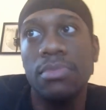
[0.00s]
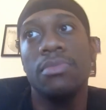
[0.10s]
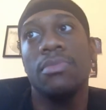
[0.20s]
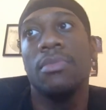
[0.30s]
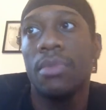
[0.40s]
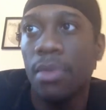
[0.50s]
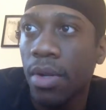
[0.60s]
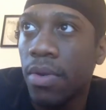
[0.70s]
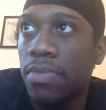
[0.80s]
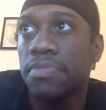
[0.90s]
But they
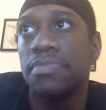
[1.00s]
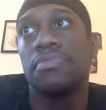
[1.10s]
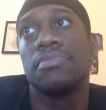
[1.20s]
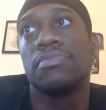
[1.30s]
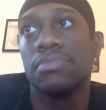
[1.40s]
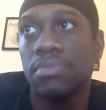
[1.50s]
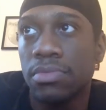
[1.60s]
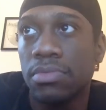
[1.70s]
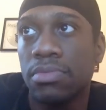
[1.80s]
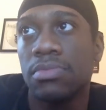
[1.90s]
ain't do the same for me.
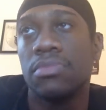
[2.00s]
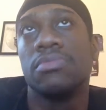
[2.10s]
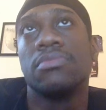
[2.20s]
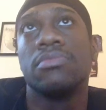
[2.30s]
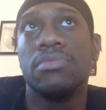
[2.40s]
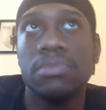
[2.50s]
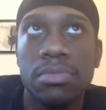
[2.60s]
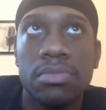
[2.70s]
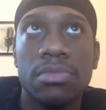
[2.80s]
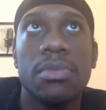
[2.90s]
I got trust
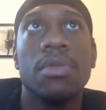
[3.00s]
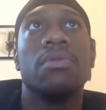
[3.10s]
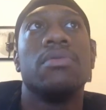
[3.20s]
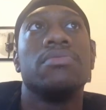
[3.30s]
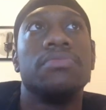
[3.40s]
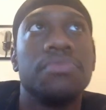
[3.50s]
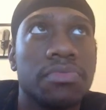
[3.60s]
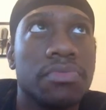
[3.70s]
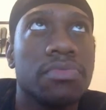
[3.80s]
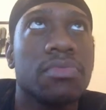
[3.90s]
issues so plain to see.
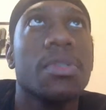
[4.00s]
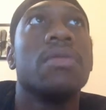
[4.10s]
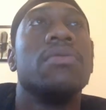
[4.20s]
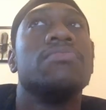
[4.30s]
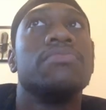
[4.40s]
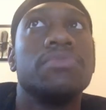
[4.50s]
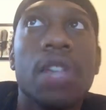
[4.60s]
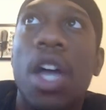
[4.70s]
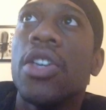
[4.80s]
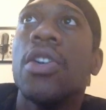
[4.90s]
I trust too
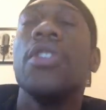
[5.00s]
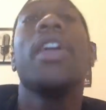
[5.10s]
many.